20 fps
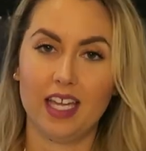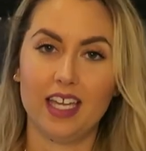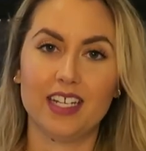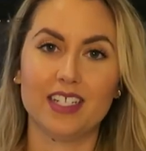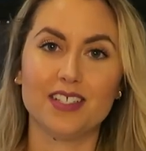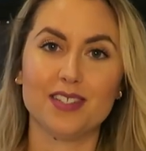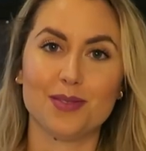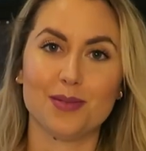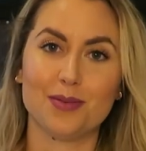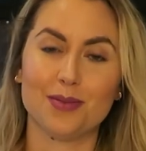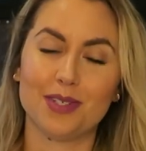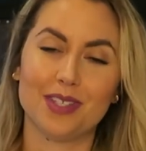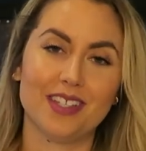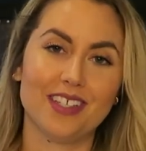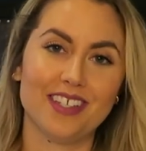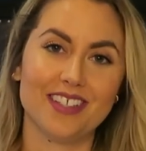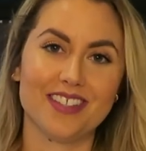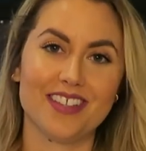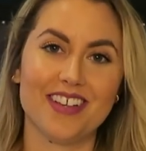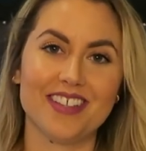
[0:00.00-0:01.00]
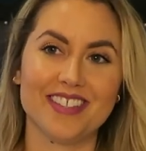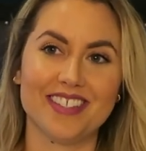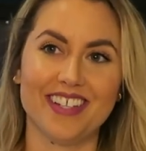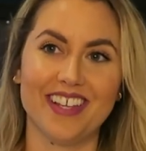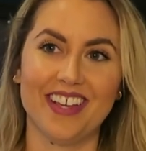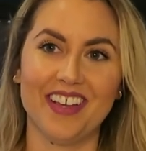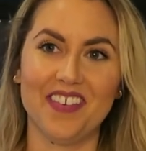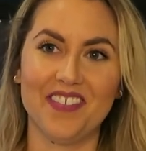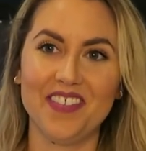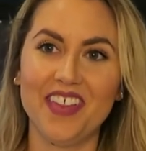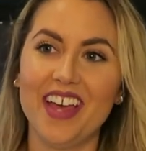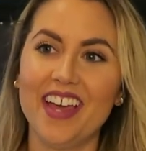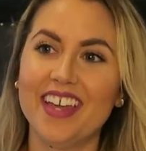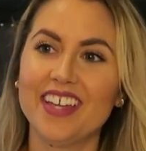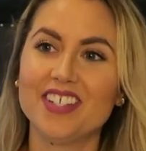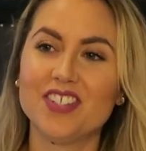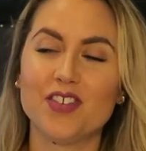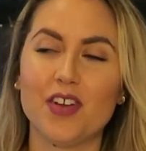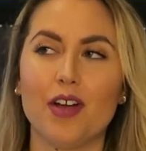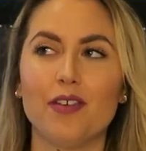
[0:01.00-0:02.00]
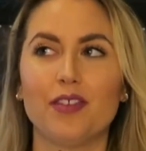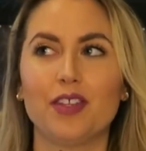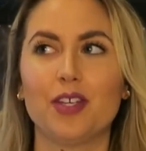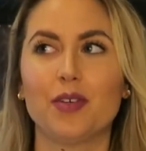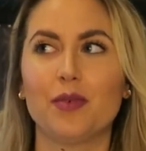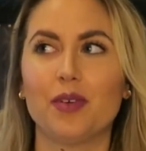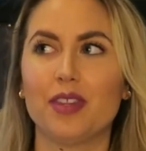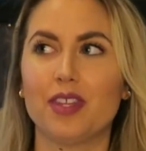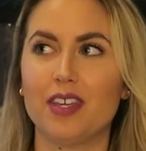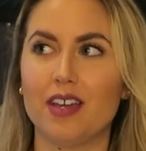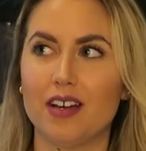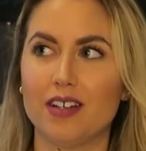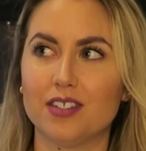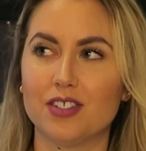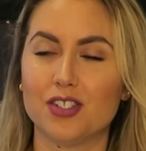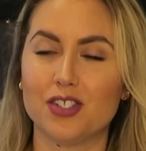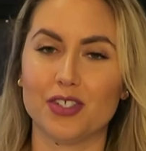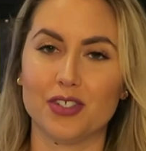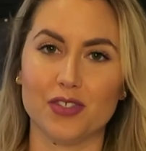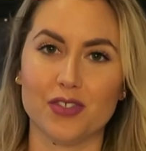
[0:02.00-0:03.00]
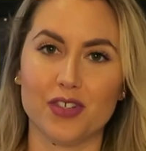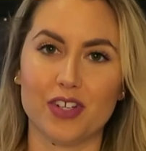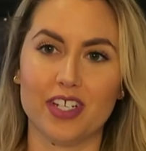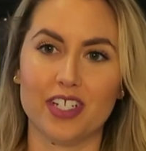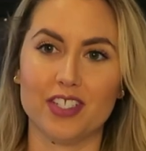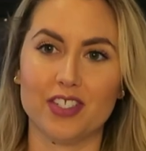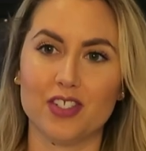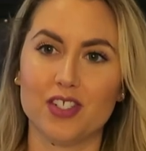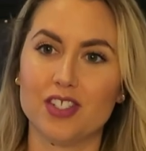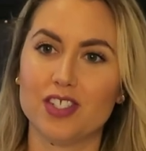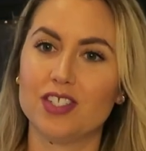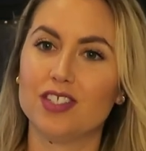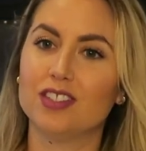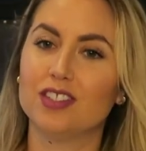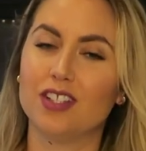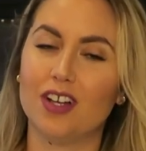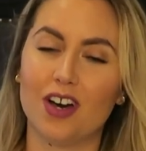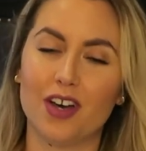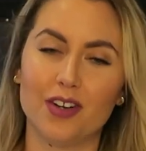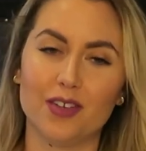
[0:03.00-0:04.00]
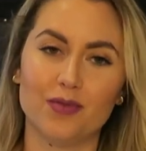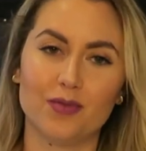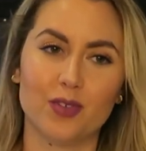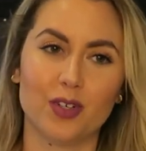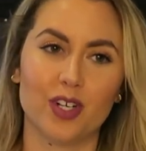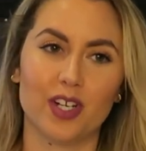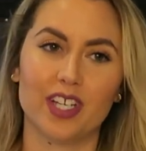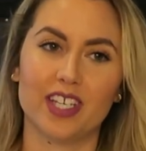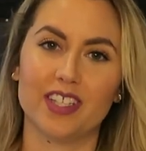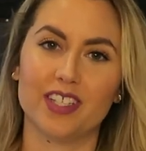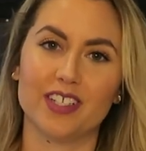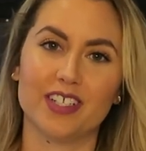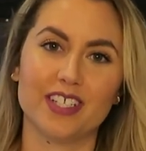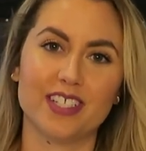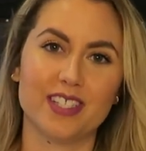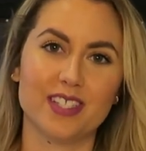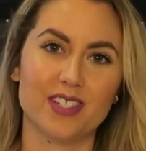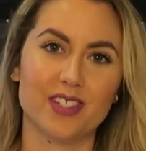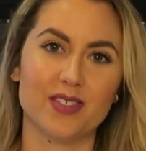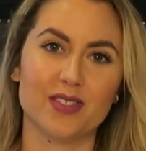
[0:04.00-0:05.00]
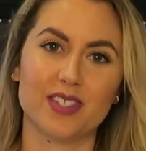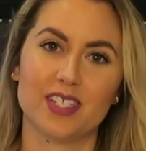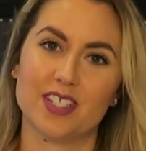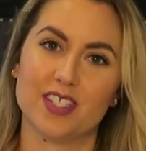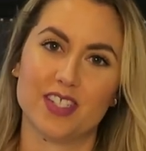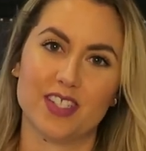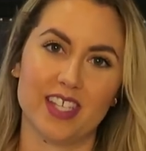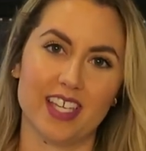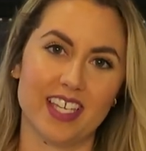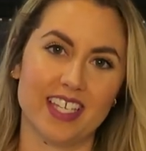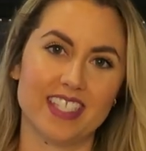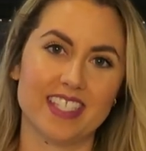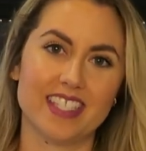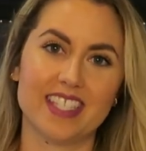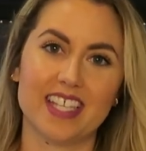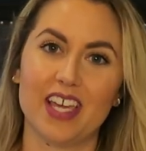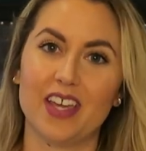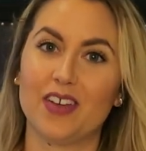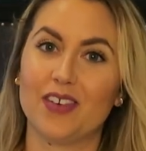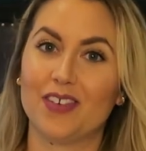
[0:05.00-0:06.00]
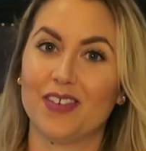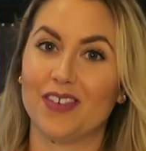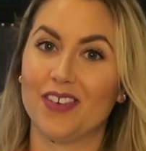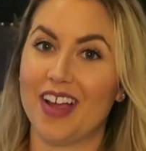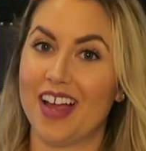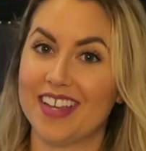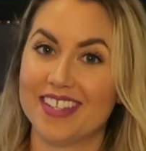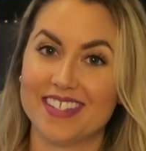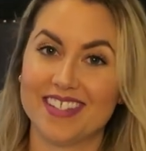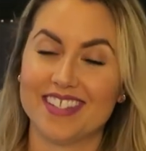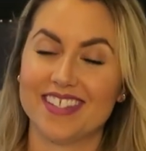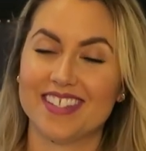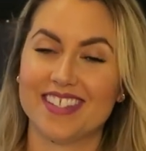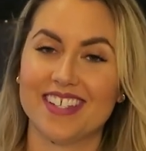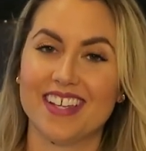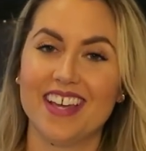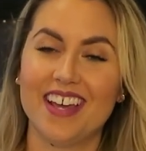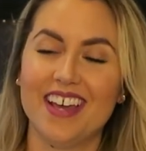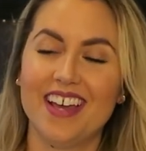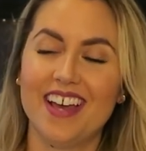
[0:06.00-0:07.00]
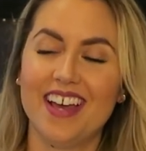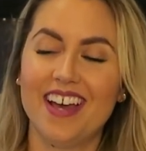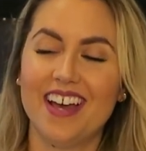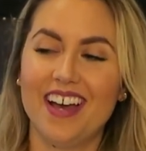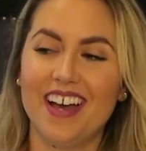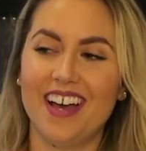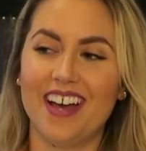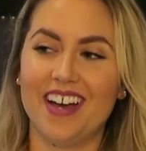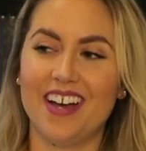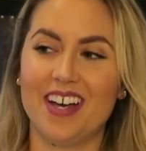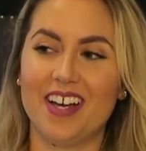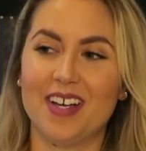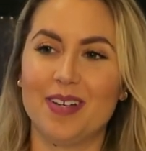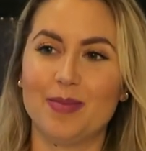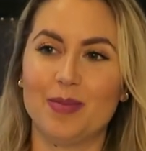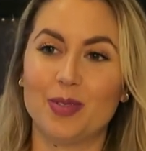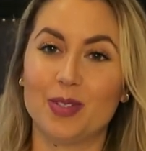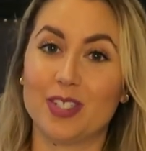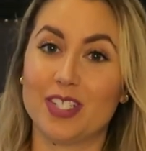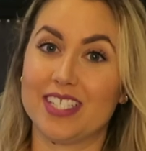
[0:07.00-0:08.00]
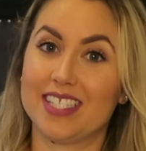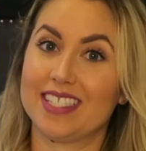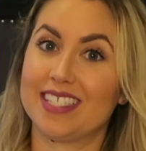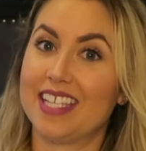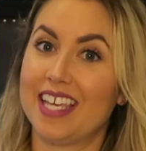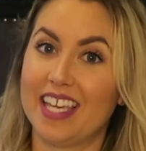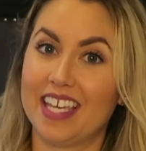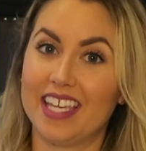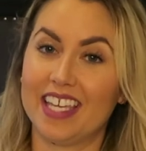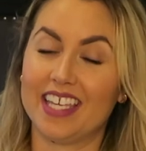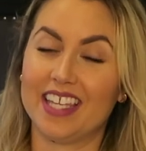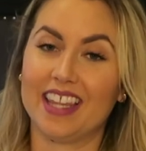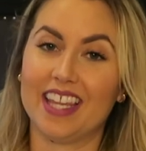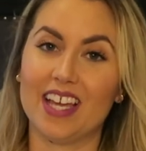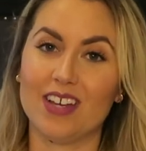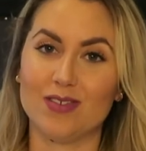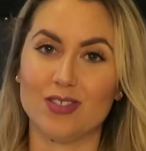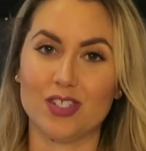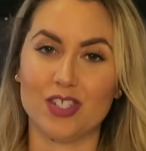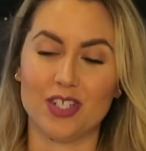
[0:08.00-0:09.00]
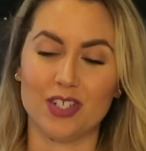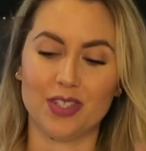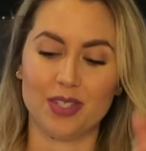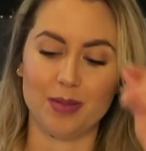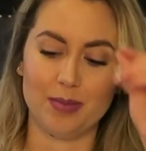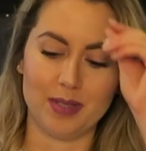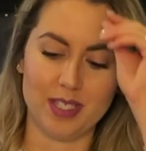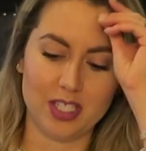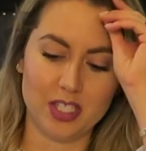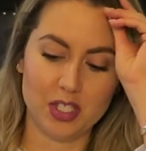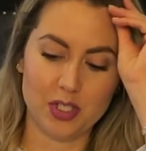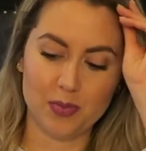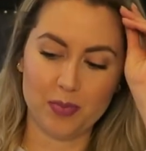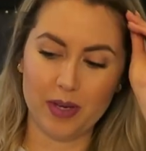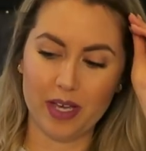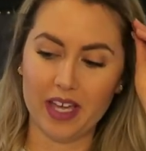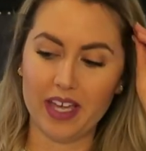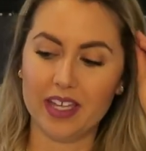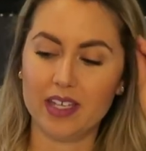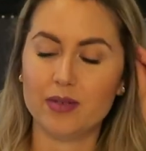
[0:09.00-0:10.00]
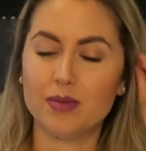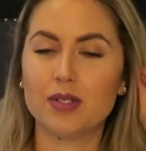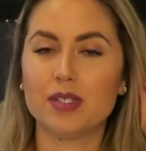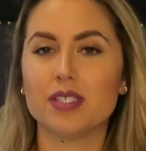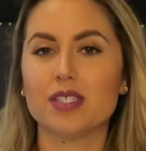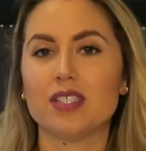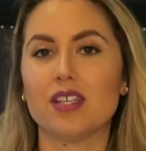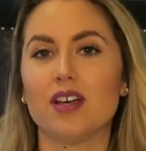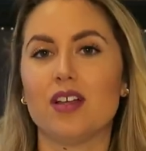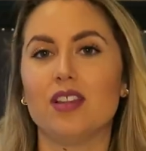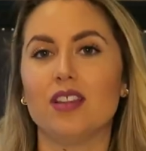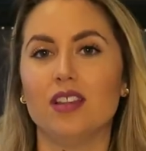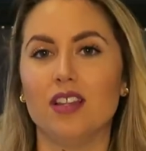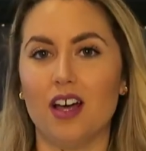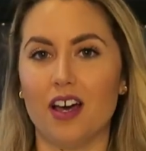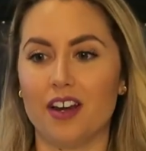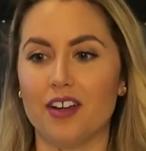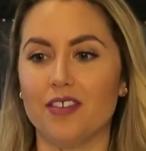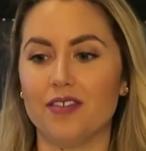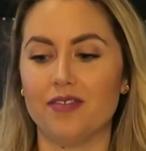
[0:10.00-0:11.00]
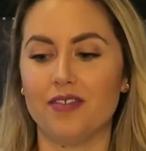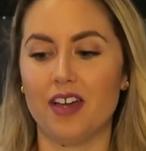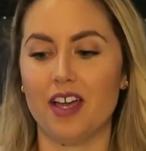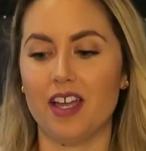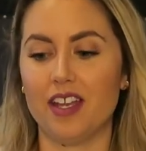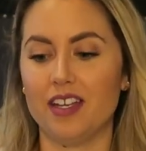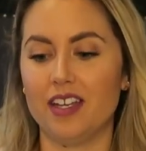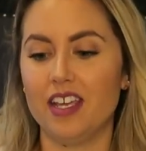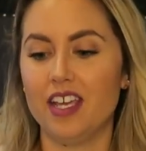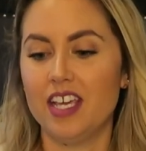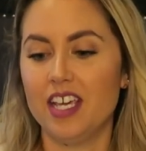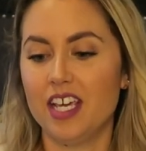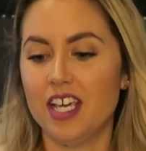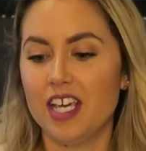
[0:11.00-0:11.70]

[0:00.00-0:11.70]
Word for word: It is really exhausting flying and traveling with young children. It's just a lot of work and there is no such thing as like rest um, or just laying and lounging on the beach, but it was a lot of fun.